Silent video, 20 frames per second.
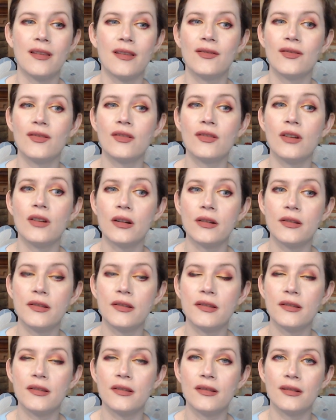that
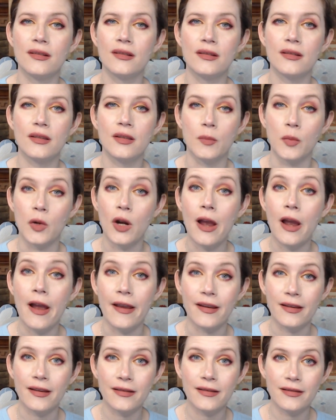starts,
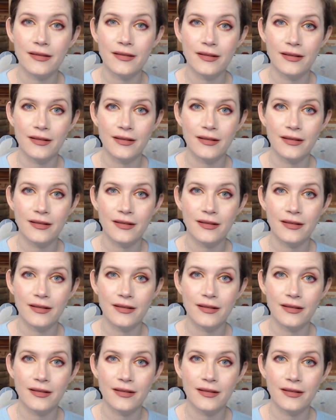surprised,